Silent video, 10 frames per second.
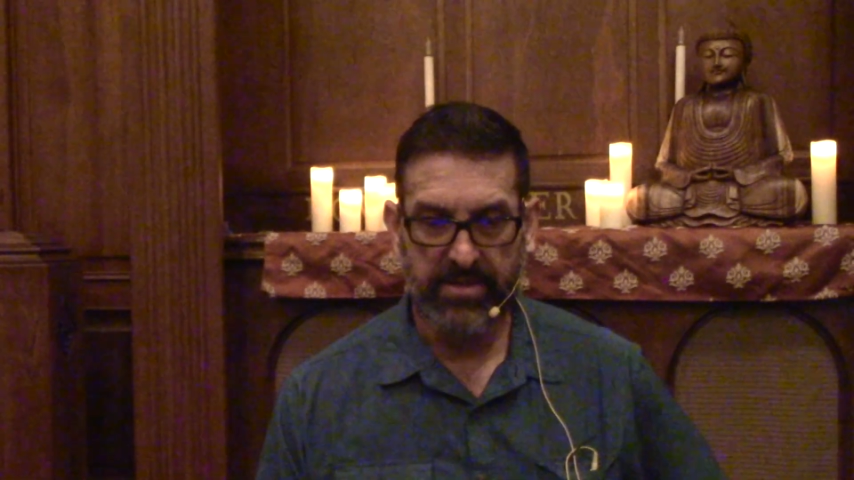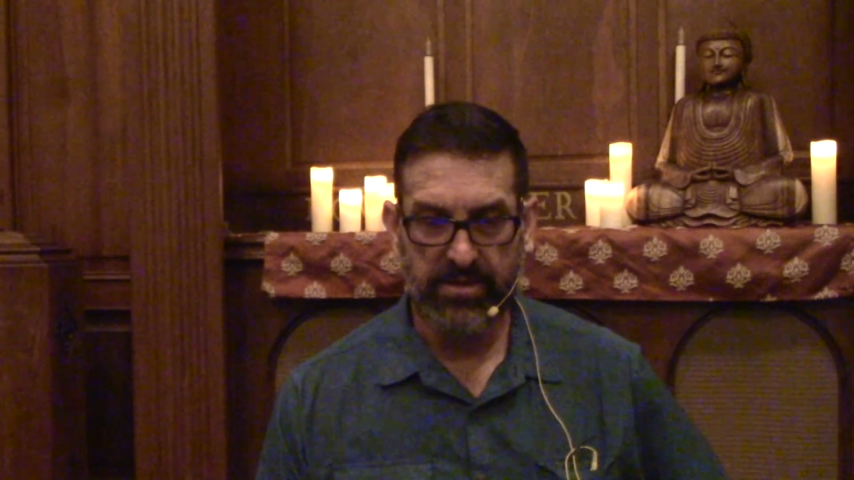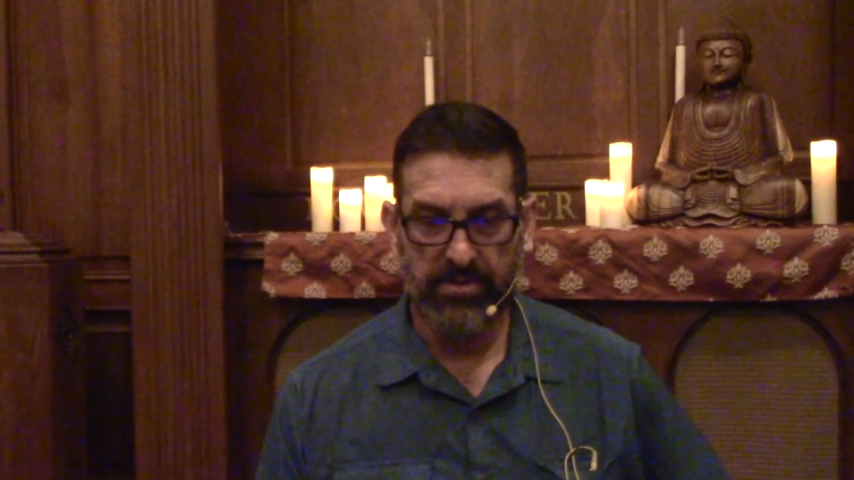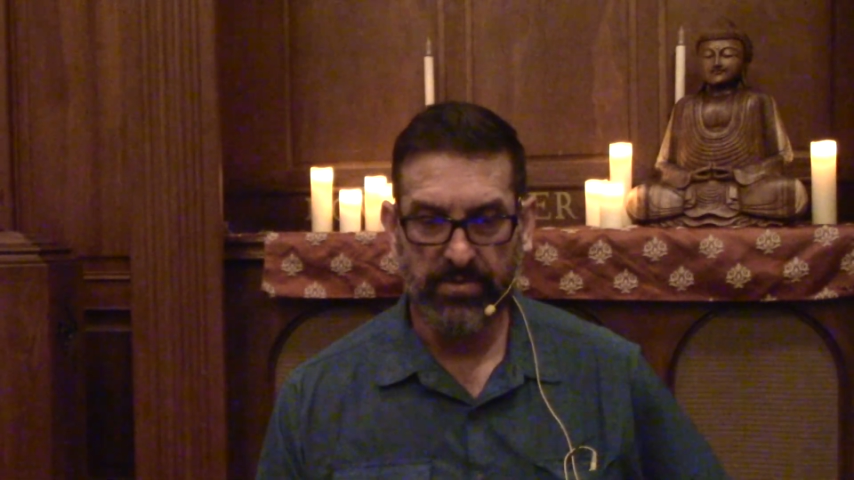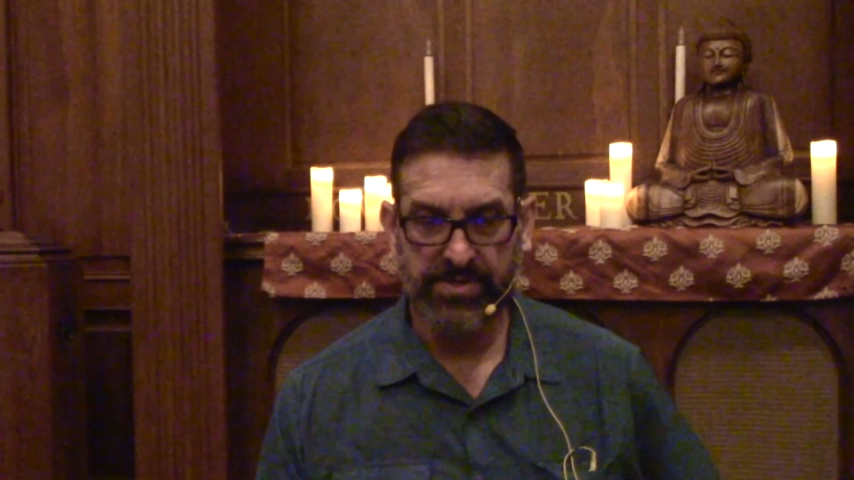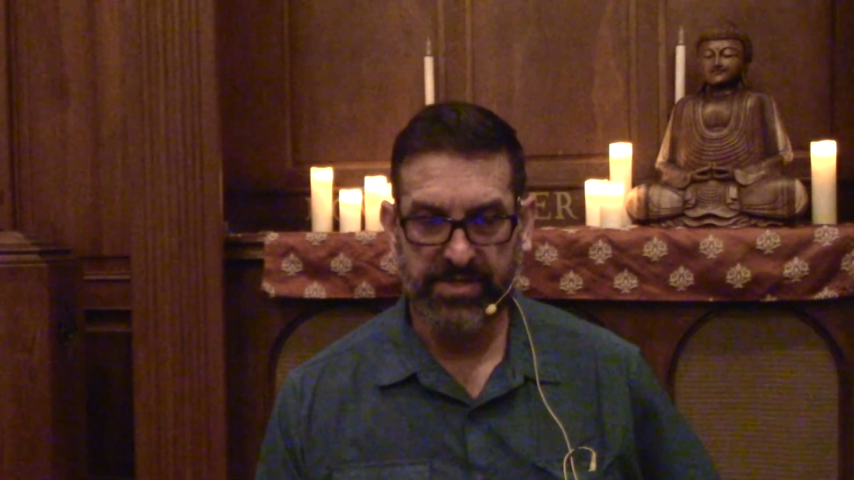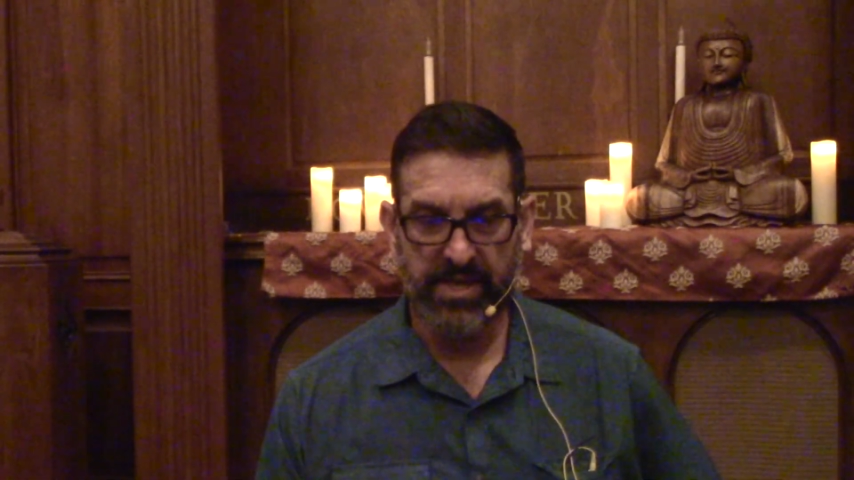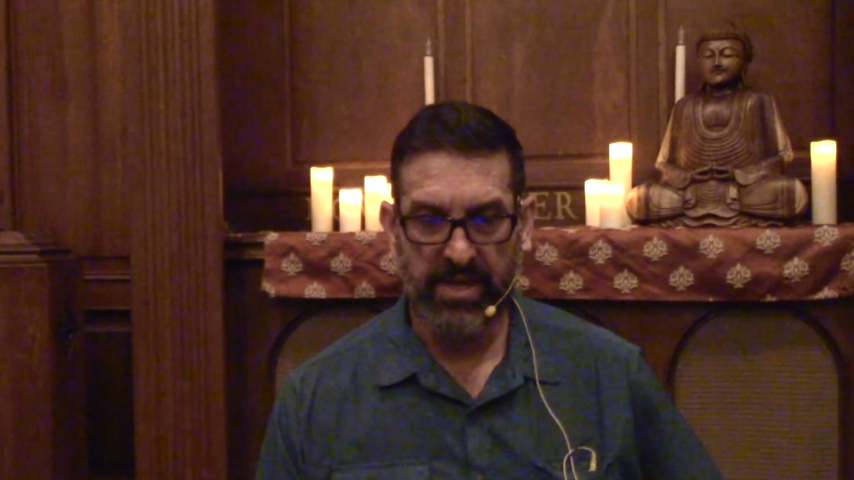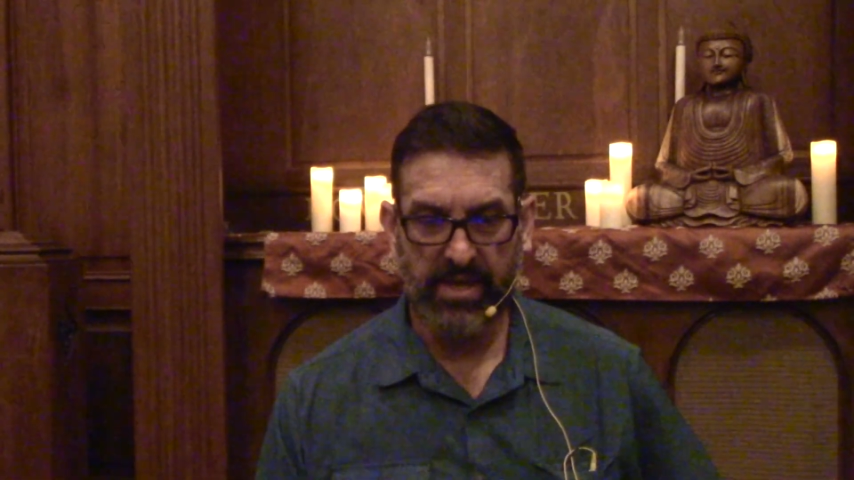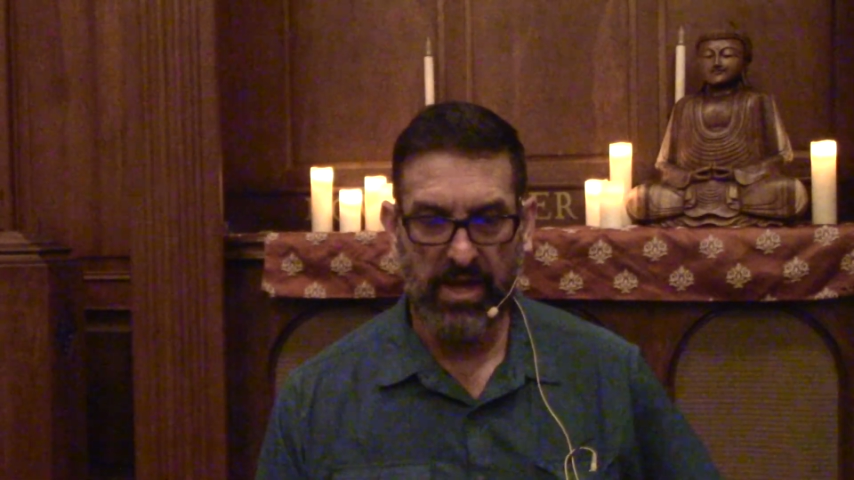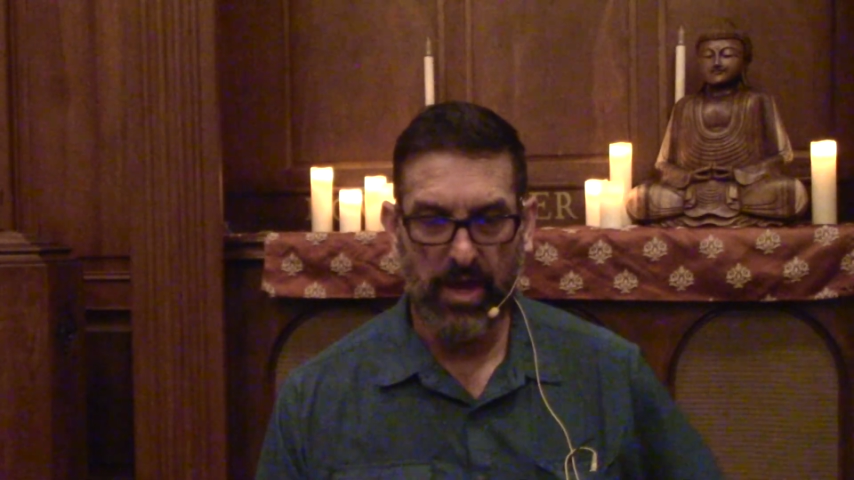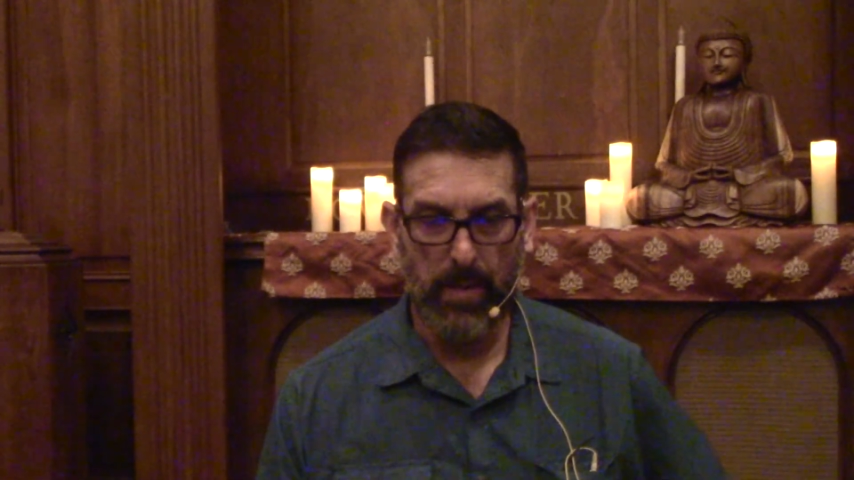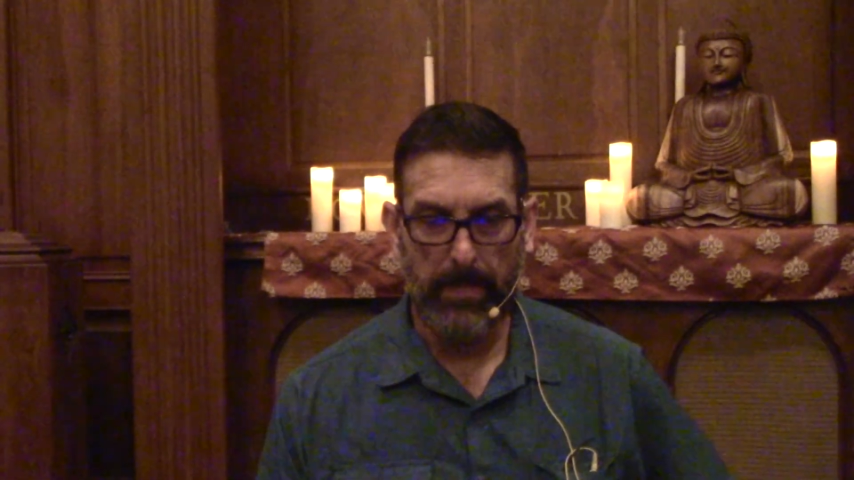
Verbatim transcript: he was saying, um,